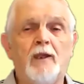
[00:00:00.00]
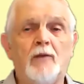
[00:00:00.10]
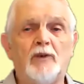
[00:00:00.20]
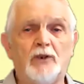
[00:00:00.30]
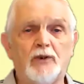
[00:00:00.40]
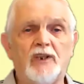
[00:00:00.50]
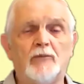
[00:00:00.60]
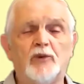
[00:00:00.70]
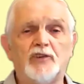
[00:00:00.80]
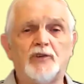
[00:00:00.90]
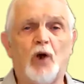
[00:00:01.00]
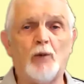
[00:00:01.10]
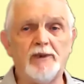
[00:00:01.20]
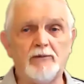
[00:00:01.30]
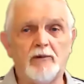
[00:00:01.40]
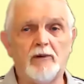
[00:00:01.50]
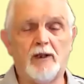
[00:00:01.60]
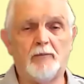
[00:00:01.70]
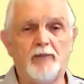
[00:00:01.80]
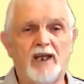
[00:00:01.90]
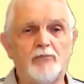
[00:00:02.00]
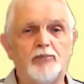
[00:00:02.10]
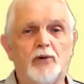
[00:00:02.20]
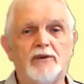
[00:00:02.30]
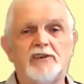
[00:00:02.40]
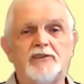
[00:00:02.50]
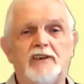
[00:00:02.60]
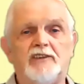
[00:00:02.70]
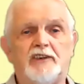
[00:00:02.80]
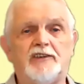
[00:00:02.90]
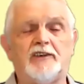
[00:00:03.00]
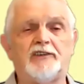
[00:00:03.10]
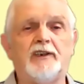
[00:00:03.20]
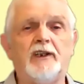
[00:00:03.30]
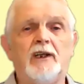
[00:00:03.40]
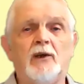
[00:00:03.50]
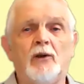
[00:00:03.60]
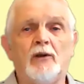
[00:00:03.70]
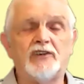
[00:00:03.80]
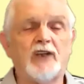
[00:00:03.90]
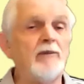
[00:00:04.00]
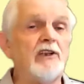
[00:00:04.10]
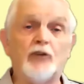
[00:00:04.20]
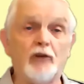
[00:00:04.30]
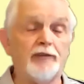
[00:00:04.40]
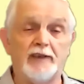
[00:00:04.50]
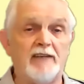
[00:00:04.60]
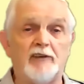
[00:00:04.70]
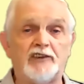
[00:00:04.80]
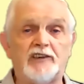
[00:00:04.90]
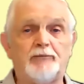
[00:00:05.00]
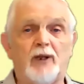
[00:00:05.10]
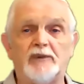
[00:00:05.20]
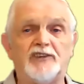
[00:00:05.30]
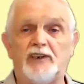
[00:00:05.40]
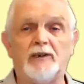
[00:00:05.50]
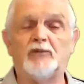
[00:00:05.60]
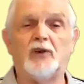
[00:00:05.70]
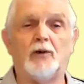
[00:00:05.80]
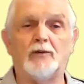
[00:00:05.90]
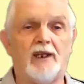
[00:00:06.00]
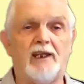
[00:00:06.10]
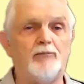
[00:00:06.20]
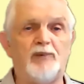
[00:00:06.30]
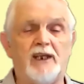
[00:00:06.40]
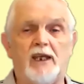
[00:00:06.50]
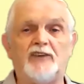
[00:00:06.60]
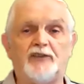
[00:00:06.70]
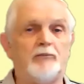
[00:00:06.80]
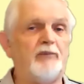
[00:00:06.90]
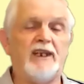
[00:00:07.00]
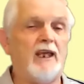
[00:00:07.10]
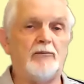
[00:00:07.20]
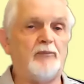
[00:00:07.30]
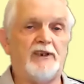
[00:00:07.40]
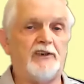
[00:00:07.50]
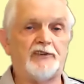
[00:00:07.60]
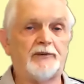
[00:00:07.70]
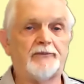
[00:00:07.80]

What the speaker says: We're looking at the most common bipolar transistors. It's come in two flavors. You've probably seen them called NPNs and PNPs.